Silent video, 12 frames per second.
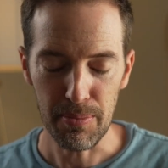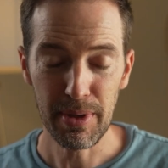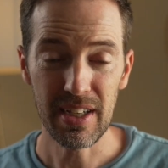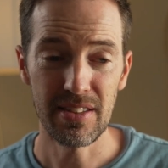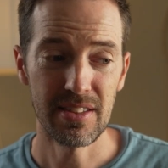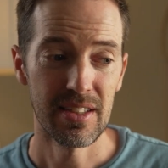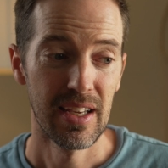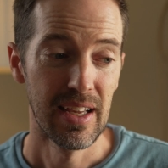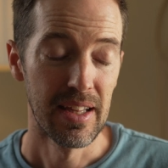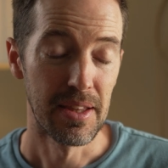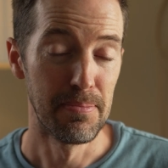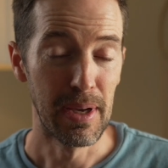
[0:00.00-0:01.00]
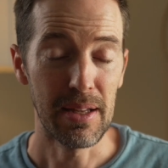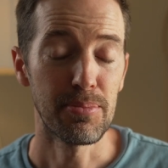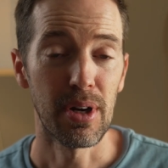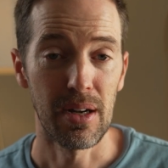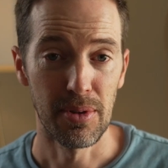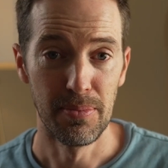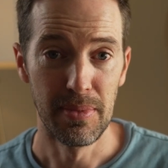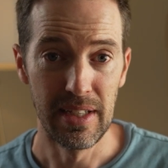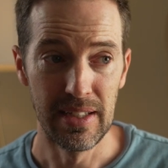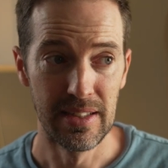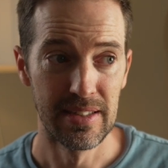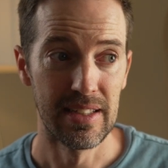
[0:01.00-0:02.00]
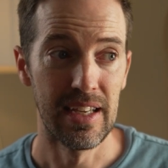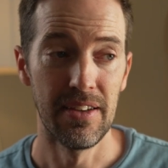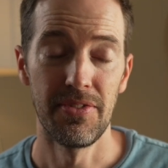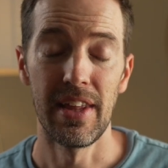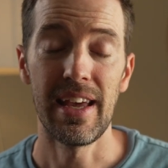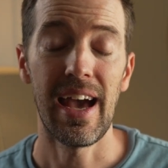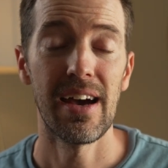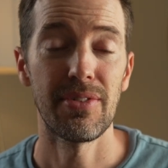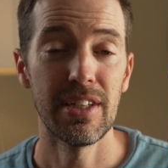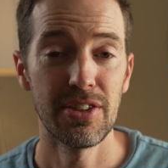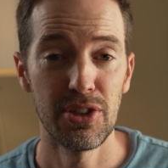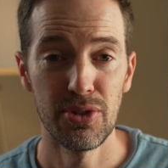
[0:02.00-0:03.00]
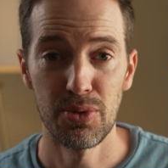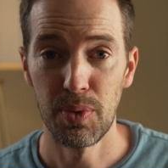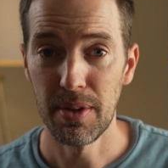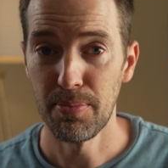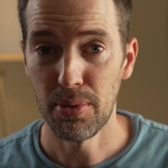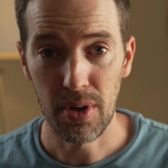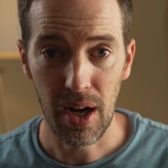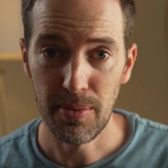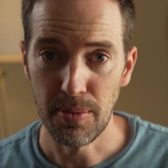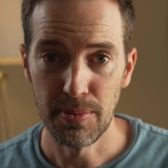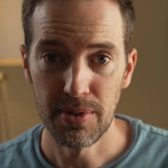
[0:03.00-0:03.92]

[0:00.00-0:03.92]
Because the main problem is if they have issues with problem